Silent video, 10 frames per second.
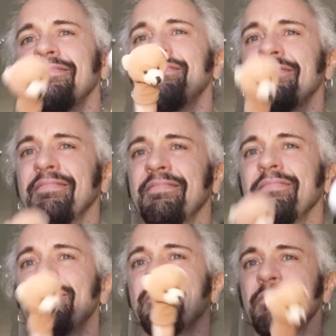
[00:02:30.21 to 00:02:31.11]

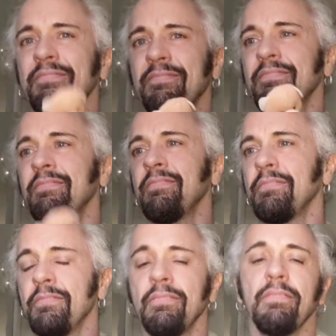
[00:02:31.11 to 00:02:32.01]

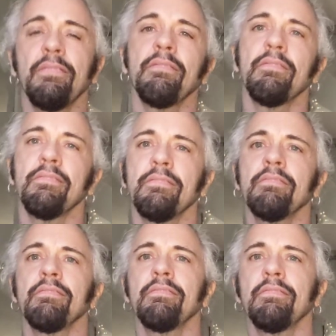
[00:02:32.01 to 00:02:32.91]

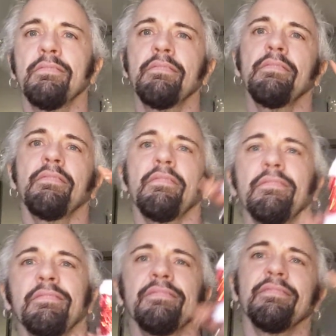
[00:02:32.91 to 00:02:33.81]

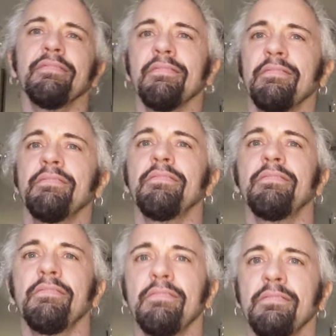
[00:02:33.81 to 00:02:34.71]

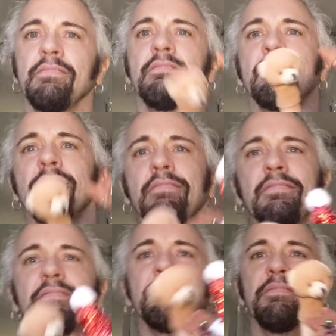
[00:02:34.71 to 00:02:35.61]

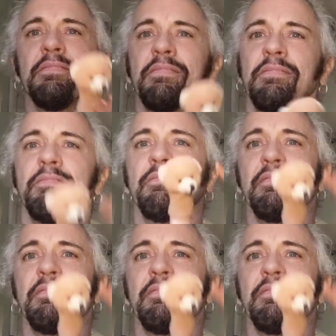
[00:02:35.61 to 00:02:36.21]
No one is speaking in this clip.